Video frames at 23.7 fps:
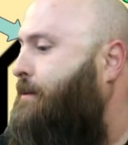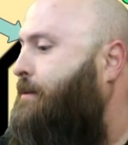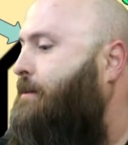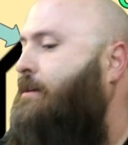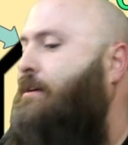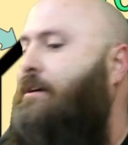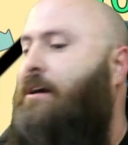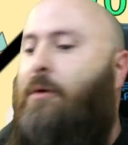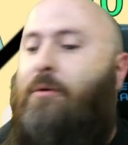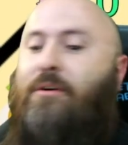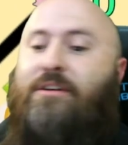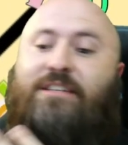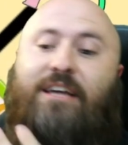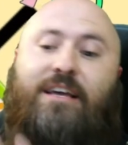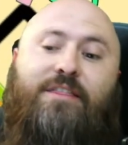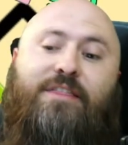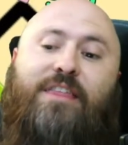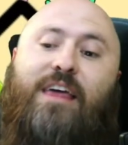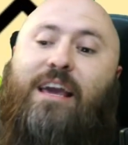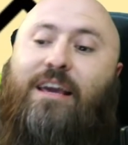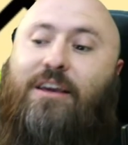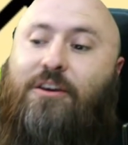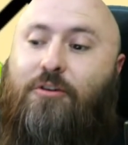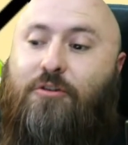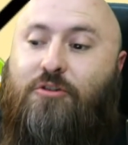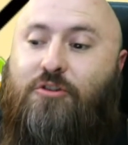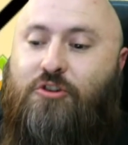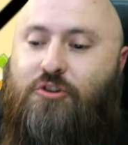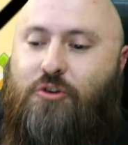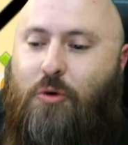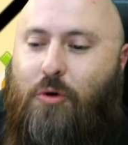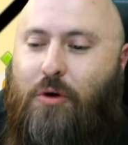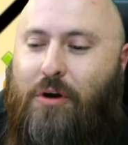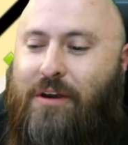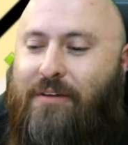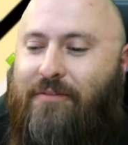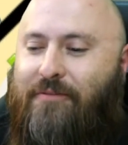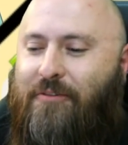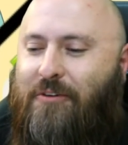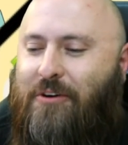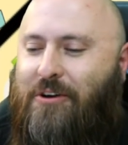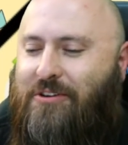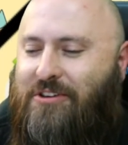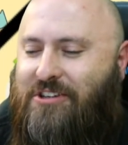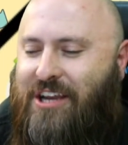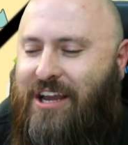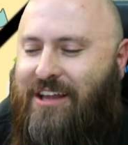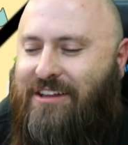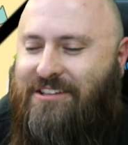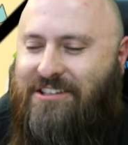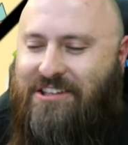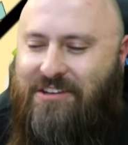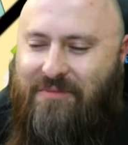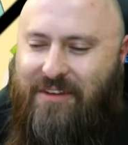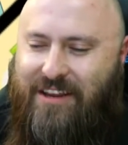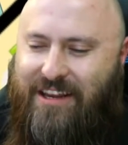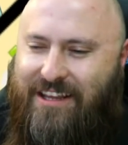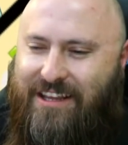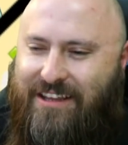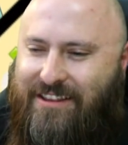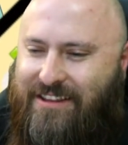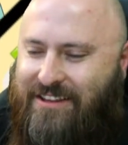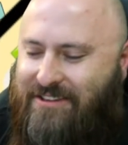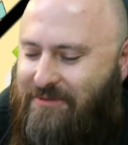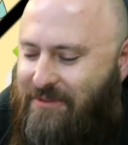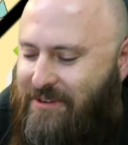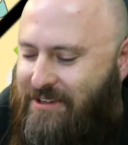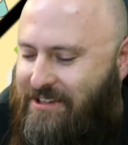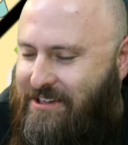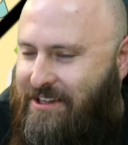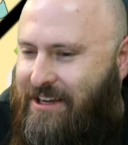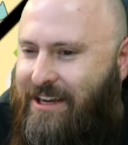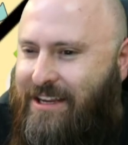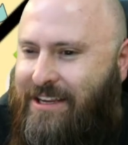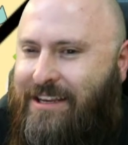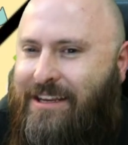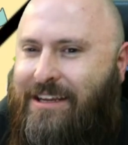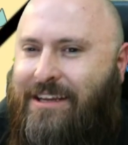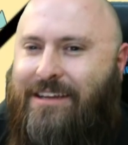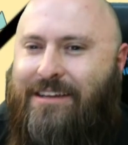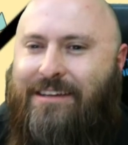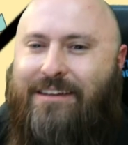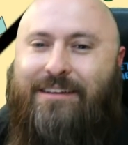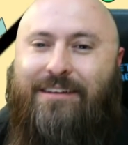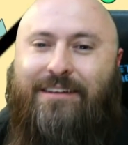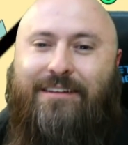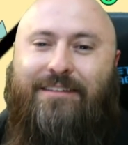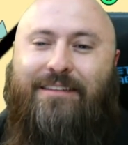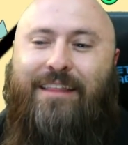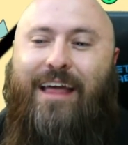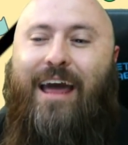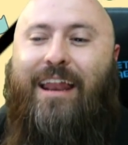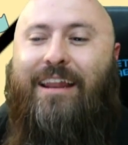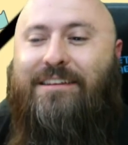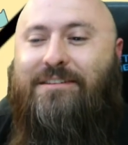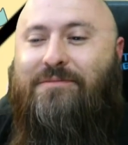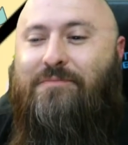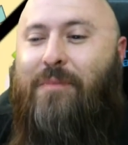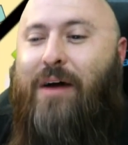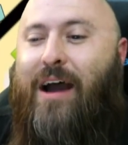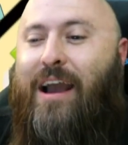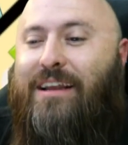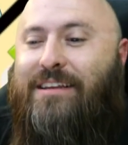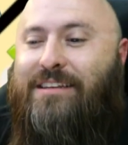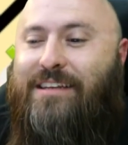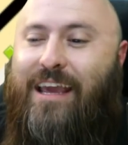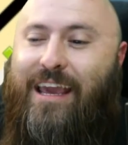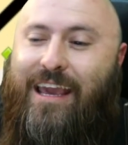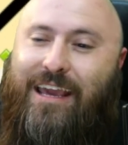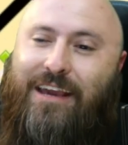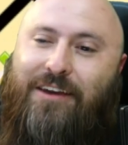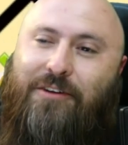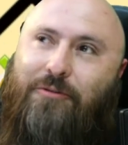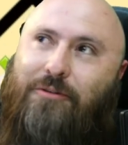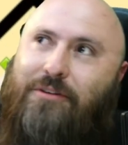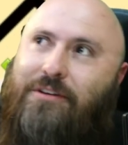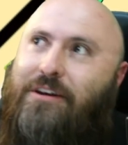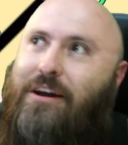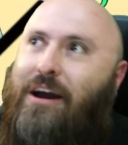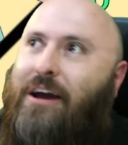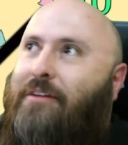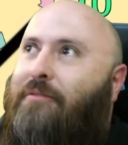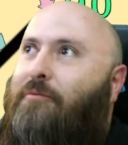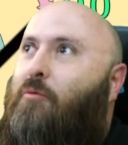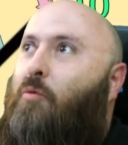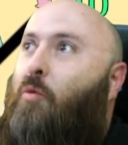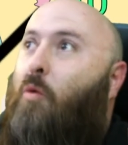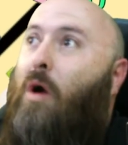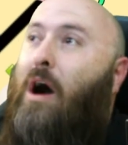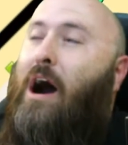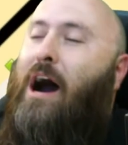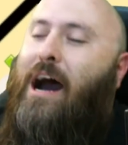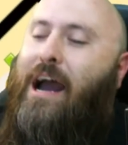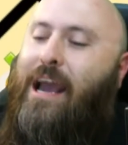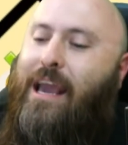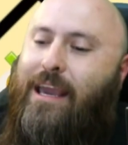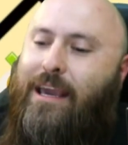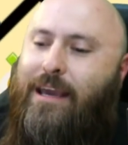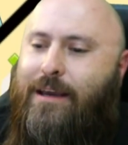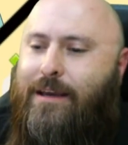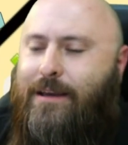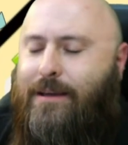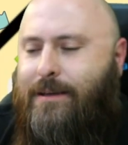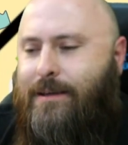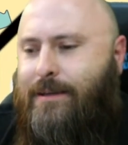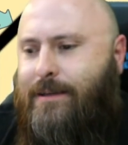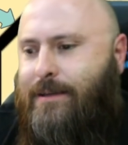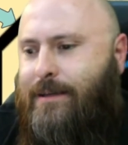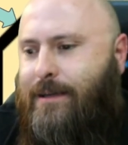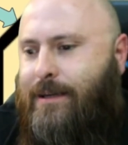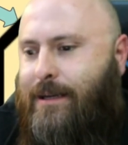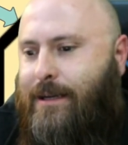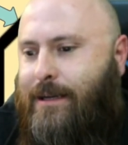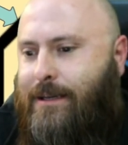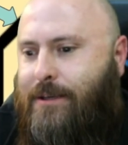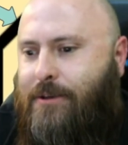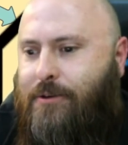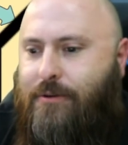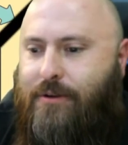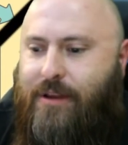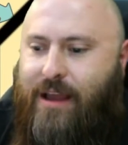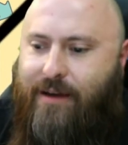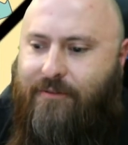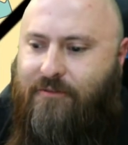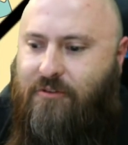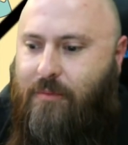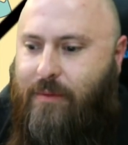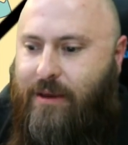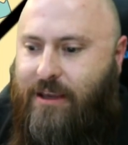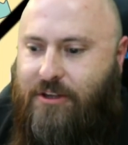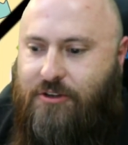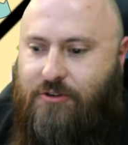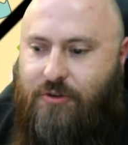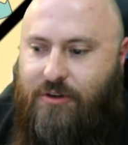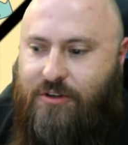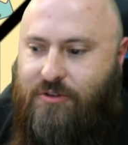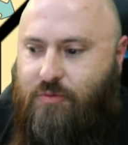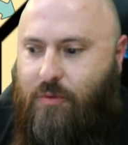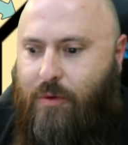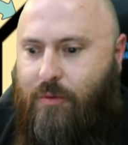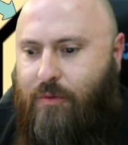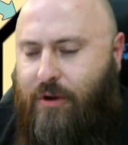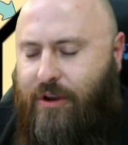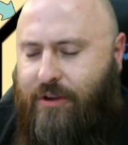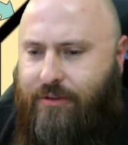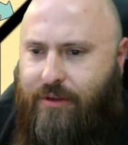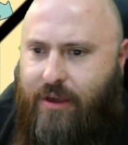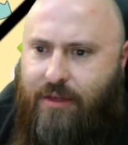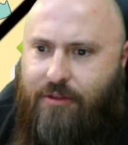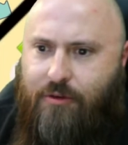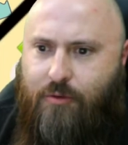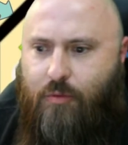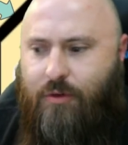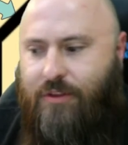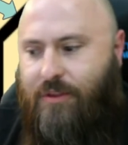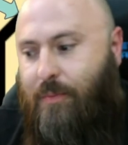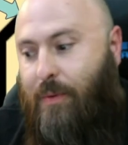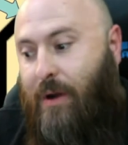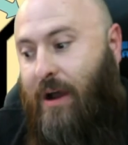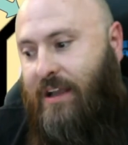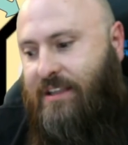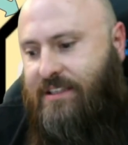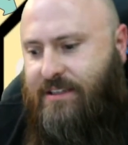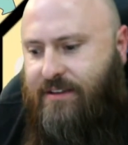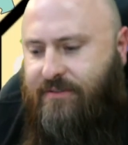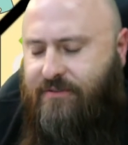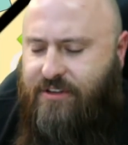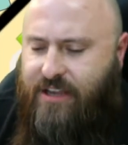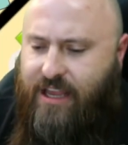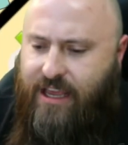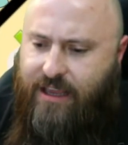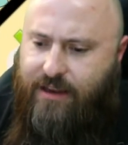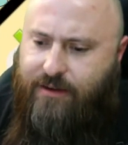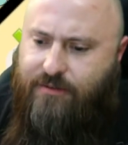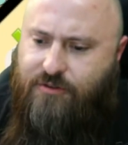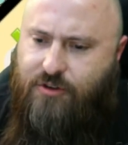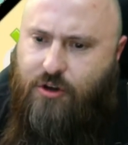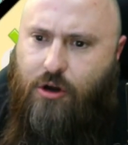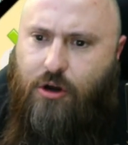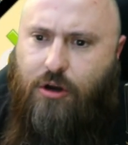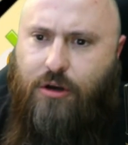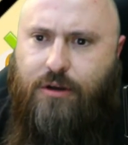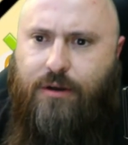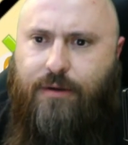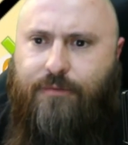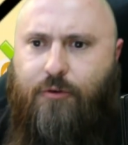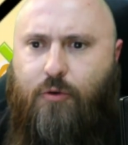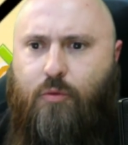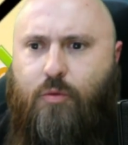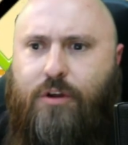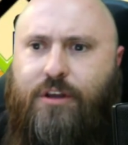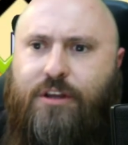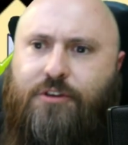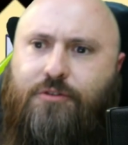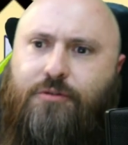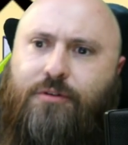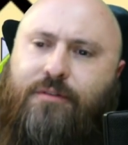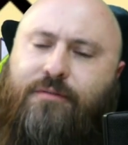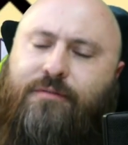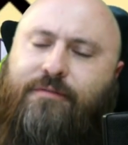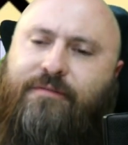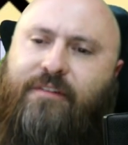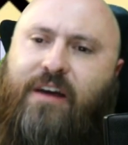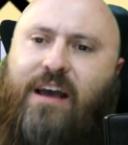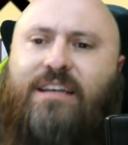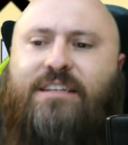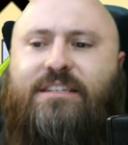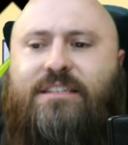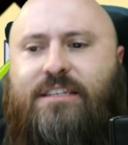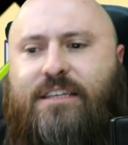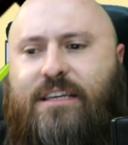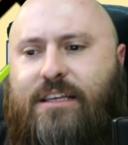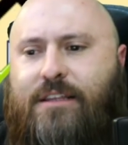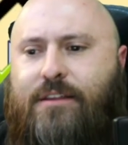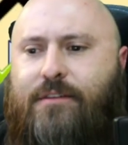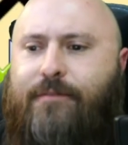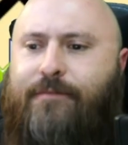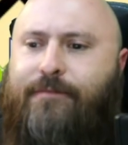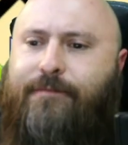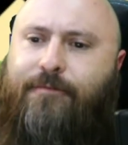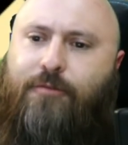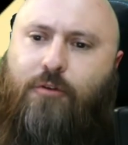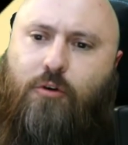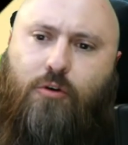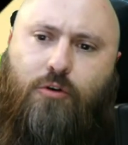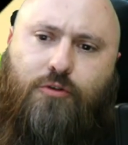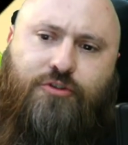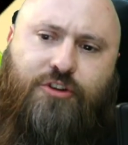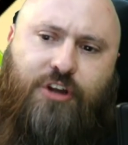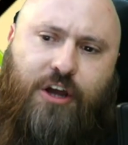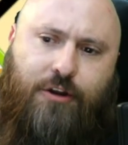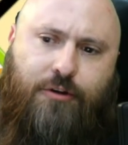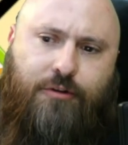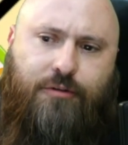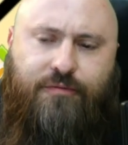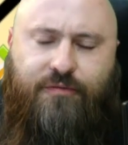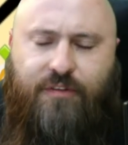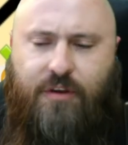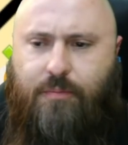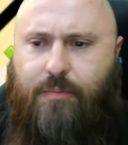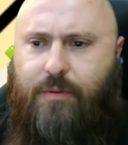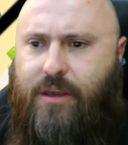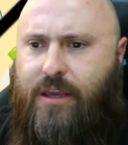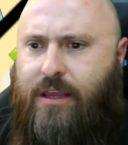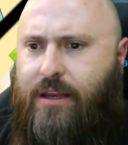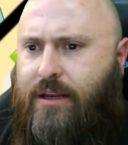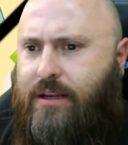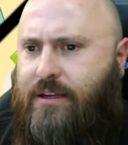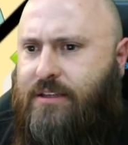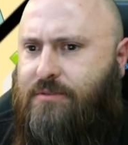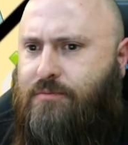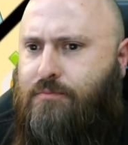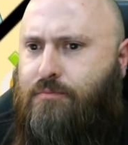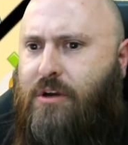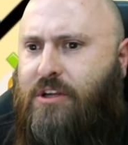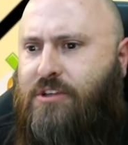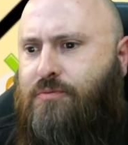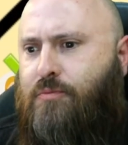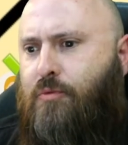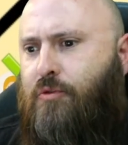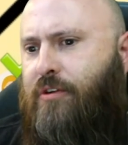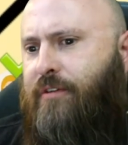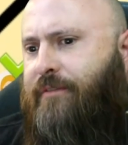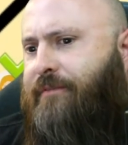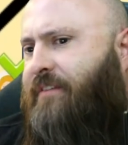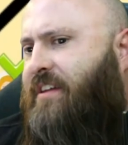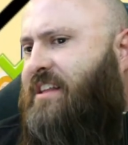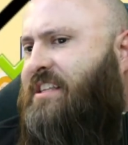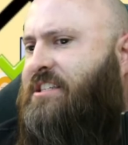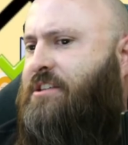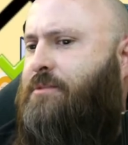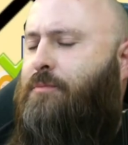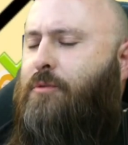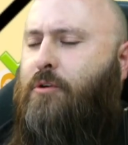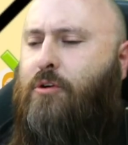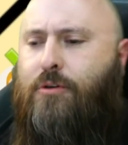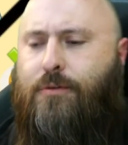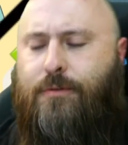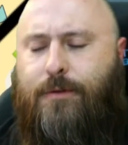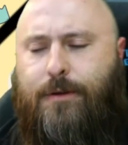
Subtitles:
I want to say thank you, Joy, for challenging me to get this one done. That is my take on kind of why you'd have to make a choice one way or the other and what the positives and negatives are. If you're willing to invest in the full tunneled VPN, it is much more defensible